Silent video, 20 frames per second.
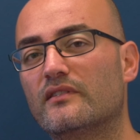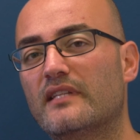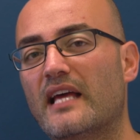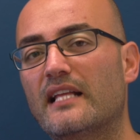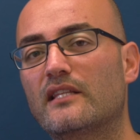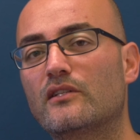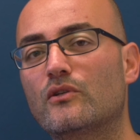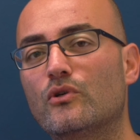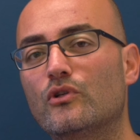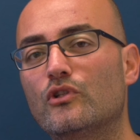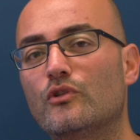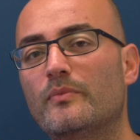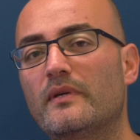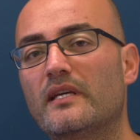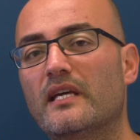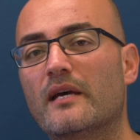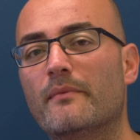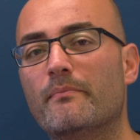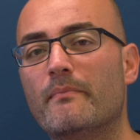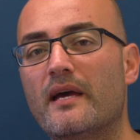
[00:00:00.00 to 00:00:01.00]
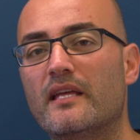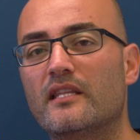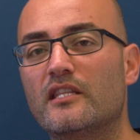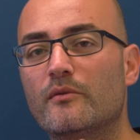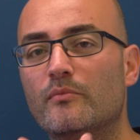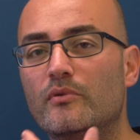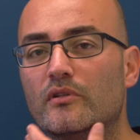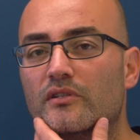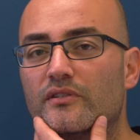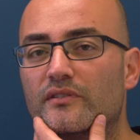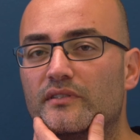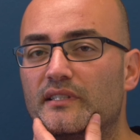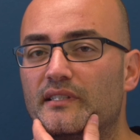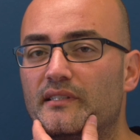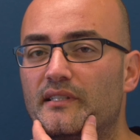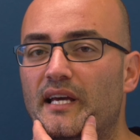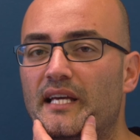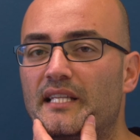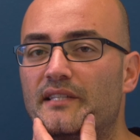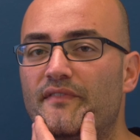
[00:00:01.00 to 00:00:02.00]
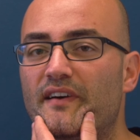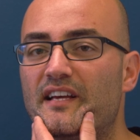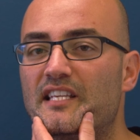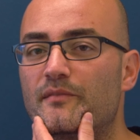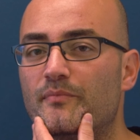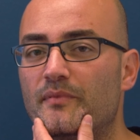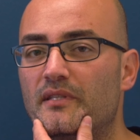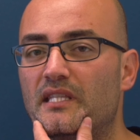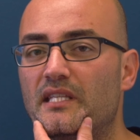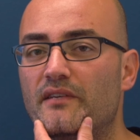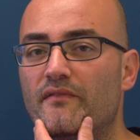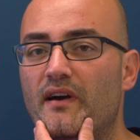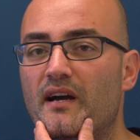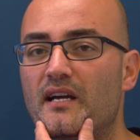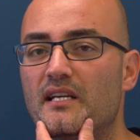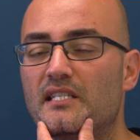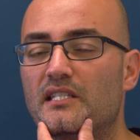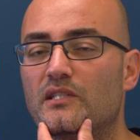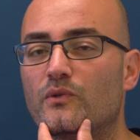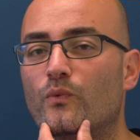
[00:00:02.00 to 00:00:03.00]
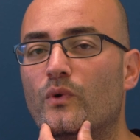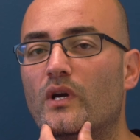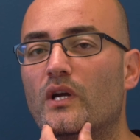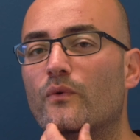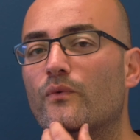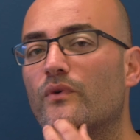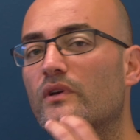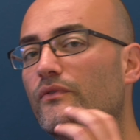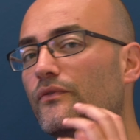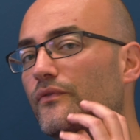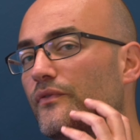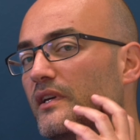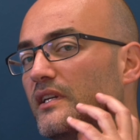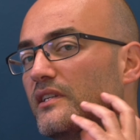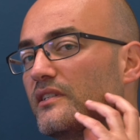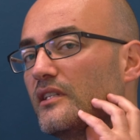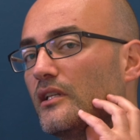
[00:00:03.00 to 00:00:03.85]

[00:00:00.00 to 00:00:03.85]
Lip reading: That could be a mandibular advancement device where we fix